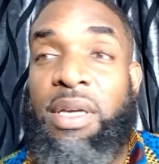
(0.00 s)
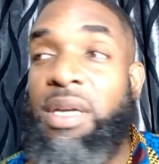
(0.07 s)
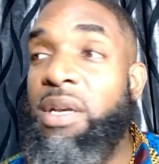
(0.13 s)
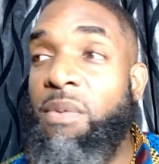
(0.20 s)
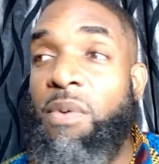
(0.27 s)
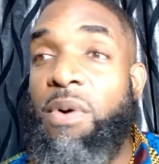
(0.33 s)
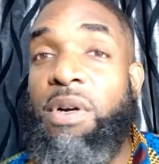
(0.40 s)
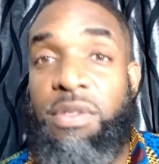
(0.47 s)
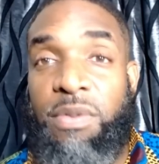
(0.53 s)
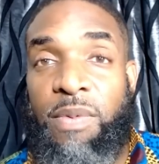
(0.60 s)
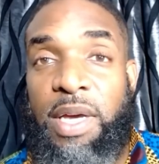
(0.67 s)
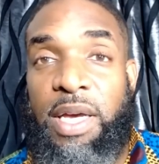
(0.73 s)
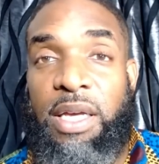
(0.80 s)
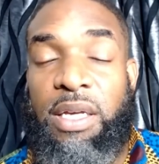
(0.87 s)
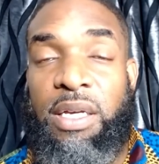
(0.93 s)
in the worst
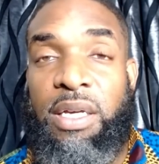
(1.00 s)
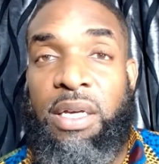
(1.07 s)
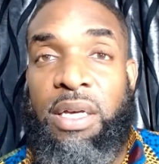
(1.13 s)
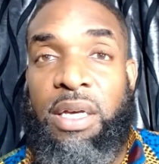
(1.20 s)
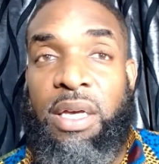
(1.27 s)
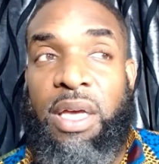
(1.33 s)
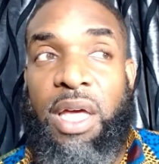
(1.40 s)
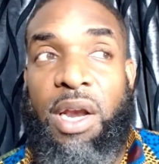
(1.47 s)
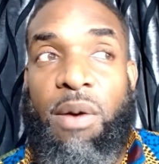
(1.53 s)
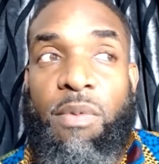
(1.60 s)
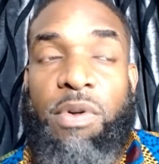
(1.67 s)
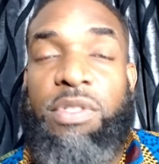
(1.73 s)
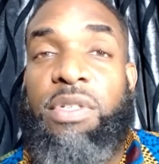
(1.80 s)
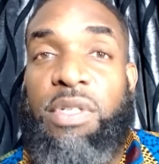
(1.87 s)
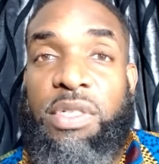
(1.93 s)
way. And I
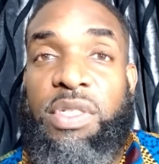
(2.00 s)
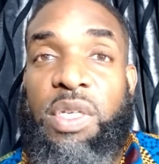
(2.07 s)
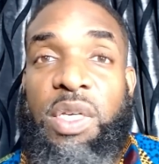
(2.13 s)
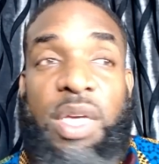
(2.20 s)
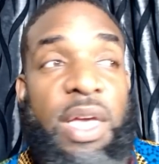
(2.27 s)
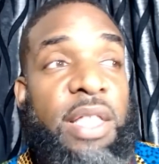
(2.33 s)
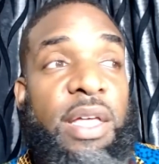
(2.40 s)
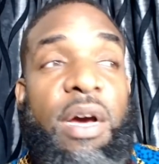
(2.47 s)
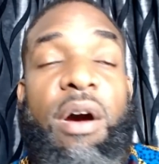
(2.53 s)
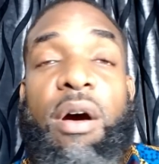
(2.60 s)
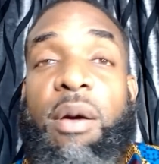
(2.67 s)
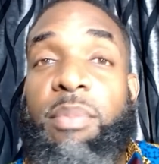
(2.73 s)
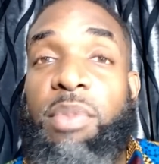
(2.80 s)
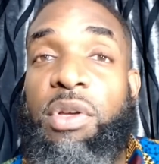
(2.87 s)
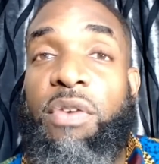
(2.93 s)
want you to see, yeah, there
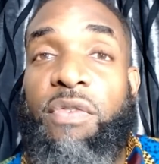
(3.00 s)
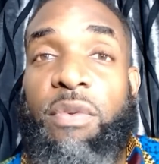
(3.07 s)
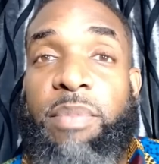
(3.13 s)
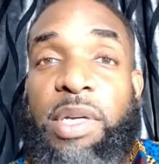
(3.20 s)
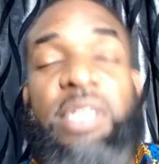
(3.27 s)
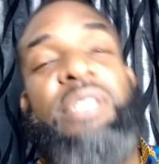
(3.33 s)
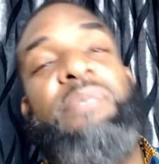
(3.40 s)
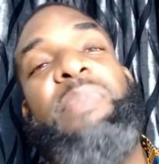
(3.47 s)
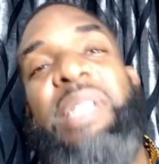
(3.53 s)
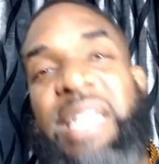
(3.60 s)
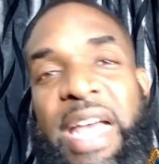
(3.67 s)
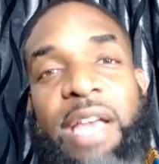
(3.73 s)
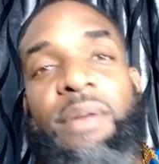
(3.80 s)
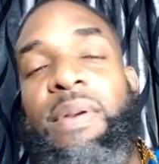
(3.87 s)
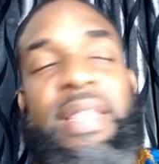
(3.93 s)
are beautiful beaches, but
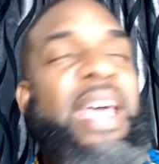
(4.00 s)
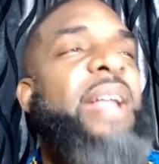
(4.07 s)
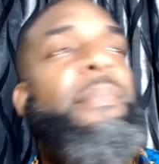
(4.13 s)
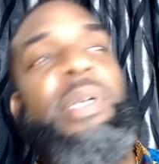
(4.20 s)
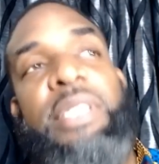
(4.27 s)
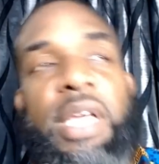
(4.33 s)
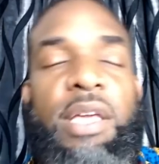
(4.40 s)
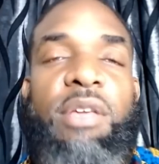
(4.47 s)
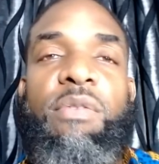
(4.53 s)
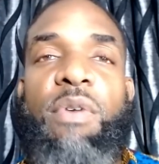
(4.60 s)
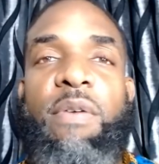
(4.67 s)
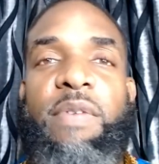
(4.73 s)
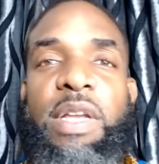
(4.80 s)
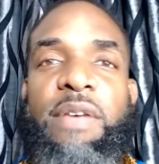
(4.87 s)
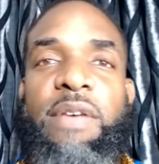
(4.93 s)
not only that, I'm going to take
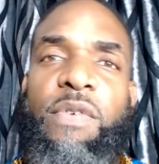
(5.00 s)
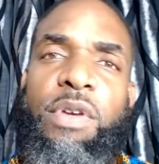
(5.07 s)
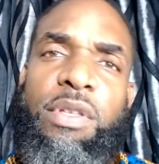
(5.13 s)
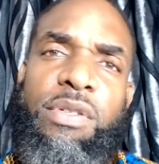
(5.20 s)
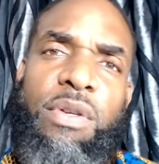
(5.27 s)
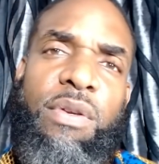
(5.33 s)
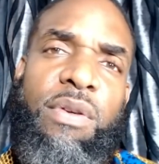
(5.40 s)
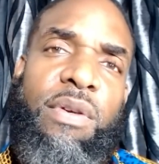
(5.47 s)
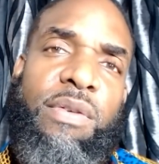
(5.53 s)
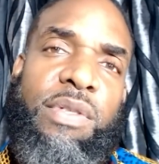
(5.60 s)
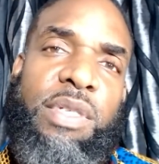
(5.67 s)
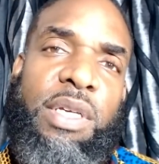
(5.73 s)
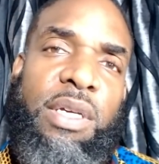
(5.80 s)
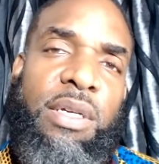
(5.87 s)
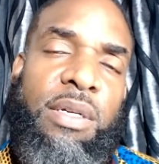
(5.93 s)
you over there for you, so you can go
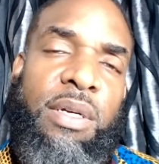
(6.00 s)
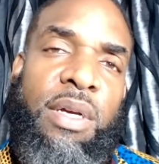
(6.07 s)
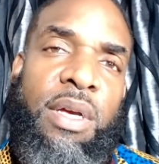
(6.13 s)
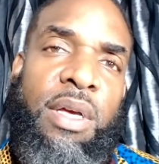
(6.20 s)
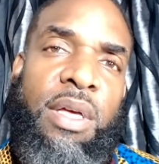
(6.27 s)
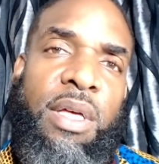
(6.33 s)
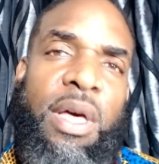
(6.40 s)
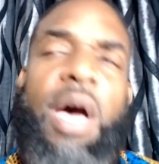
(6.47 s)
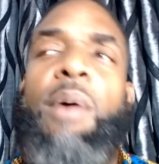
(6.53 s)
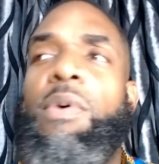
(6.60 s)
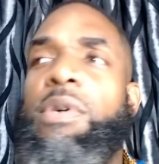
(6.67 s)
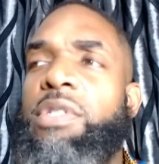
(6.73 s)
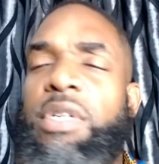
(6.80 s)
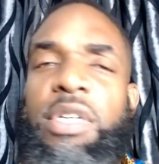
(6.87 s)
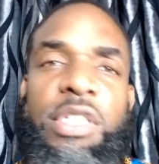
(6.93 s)
see. I
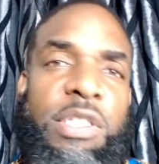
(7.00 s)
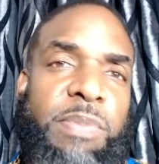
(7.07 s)
want you to